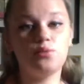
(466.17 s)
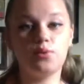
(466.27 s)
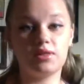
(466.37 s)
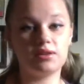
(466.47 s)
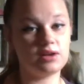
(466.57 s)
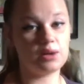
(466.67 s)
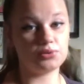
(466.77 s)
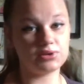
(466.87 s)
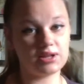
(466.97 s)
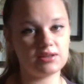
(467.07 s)
within a couple
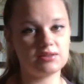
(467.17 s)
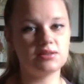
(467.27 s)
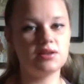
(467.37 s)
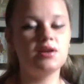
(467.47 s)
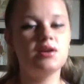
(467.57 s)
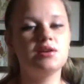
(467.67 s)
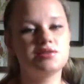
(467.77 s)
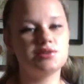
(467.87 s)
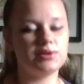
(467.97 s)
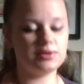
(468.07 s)
days,
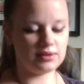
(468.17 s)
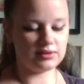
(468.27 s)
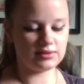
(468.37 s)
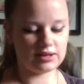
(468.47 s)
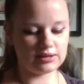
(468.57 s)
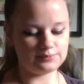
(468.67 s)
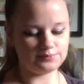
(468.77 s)
so I didn't like that.